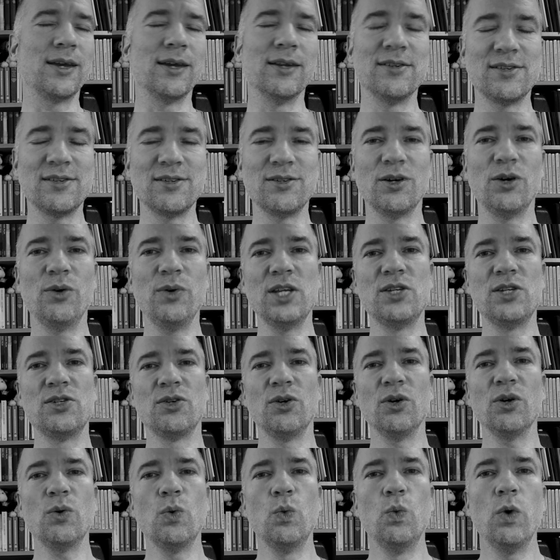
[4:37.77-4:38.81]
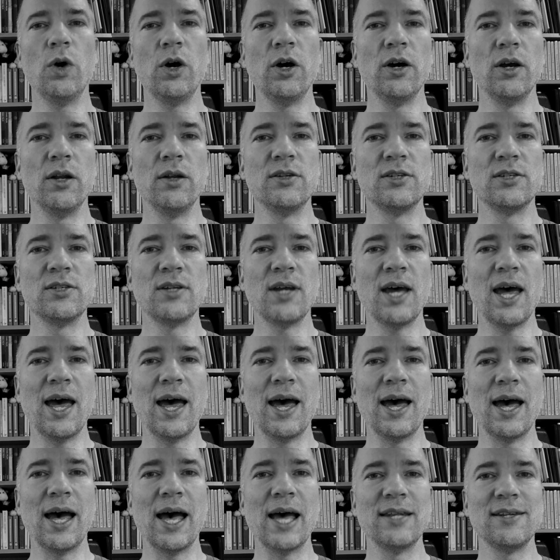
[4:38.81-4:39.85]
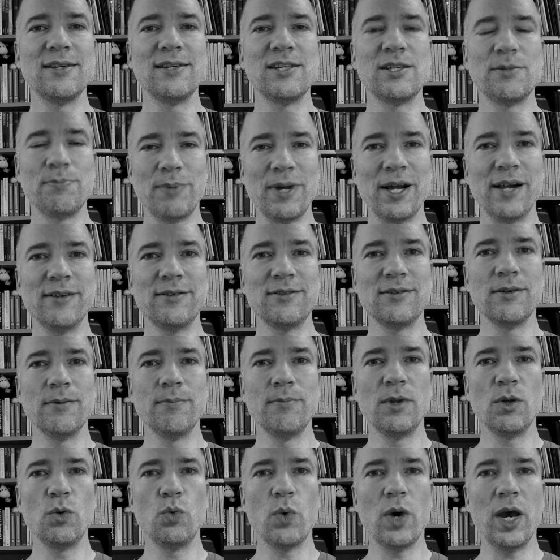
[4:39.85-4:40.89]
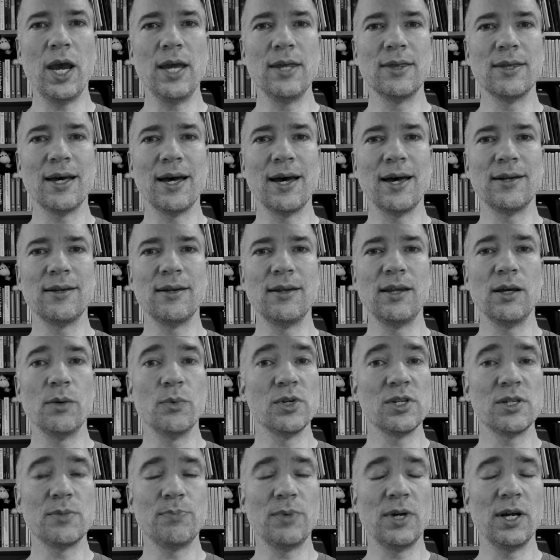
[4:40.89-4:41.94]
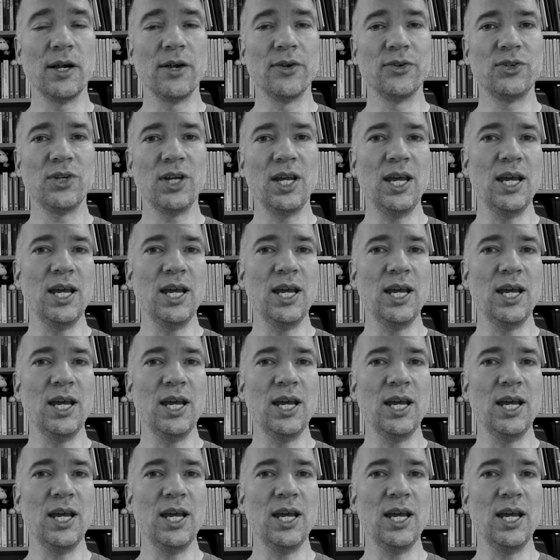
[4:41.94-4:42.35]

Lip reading: and so he took words and he spelt them the way that they were spelt